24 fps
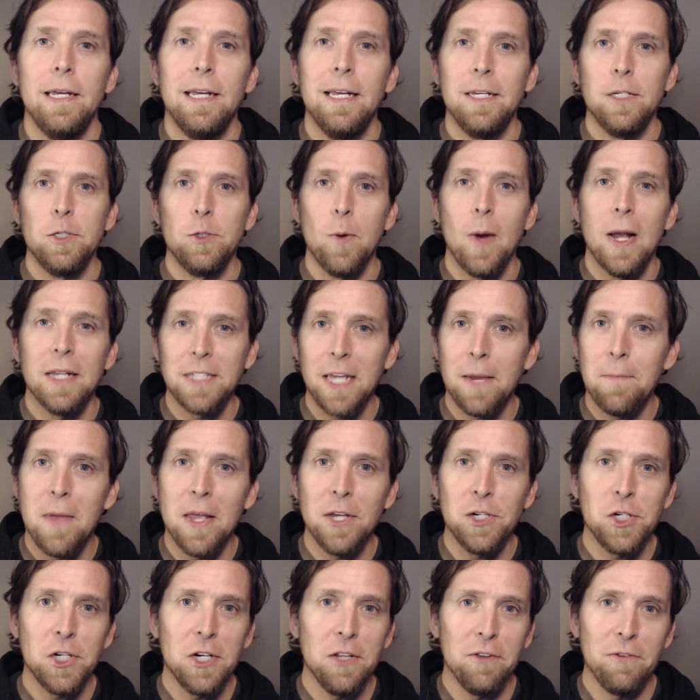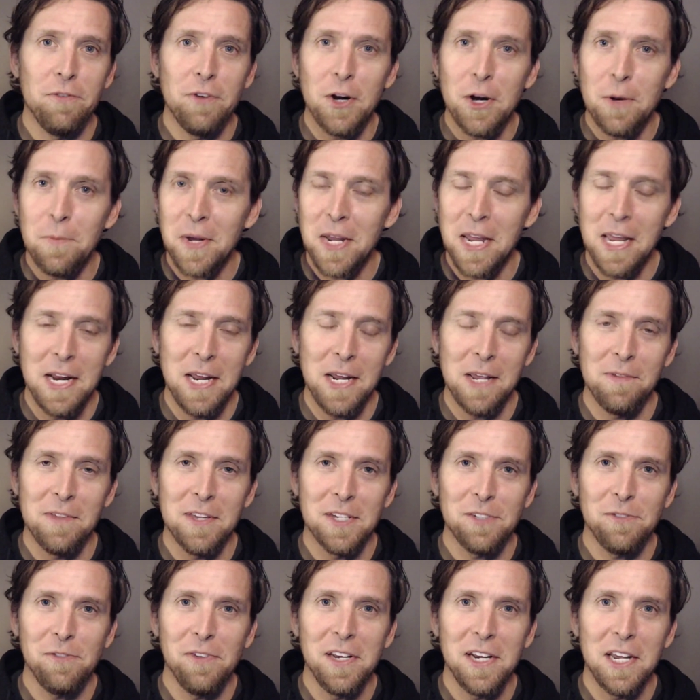So as I mentioned in the very beginning of
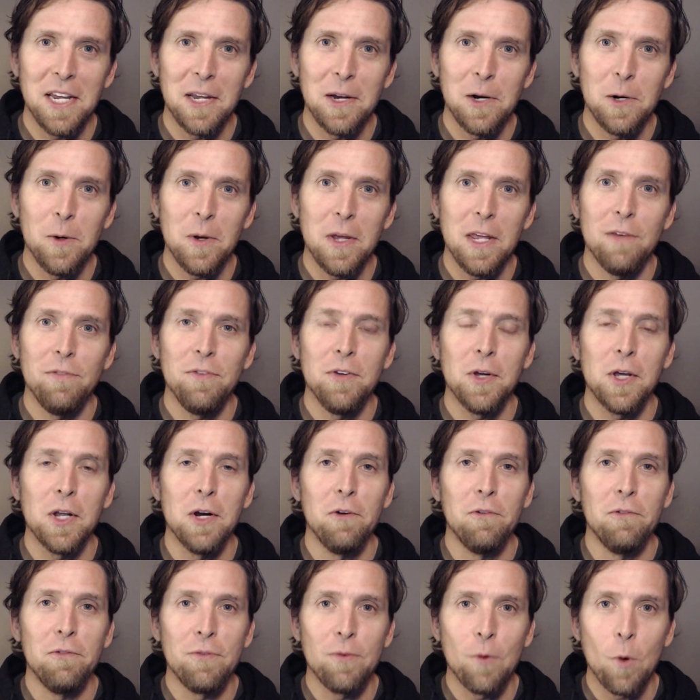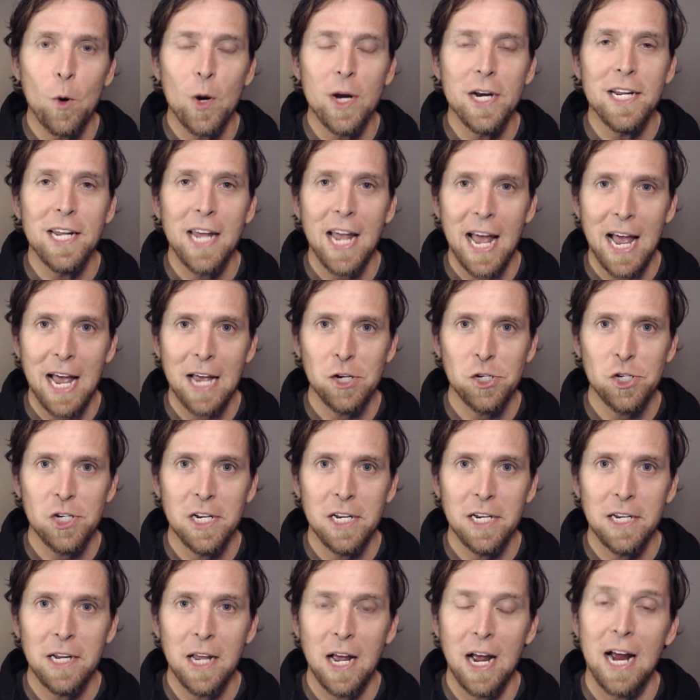this video, if you can avoid
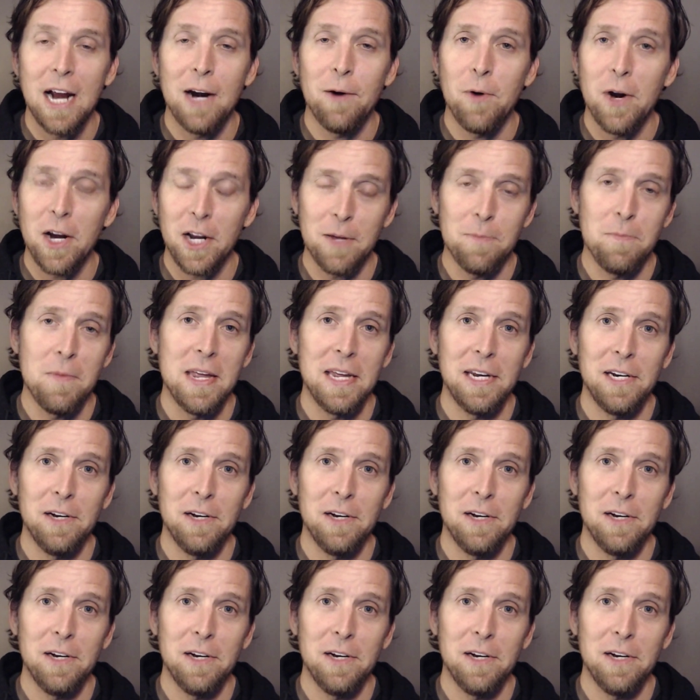caching, I recommend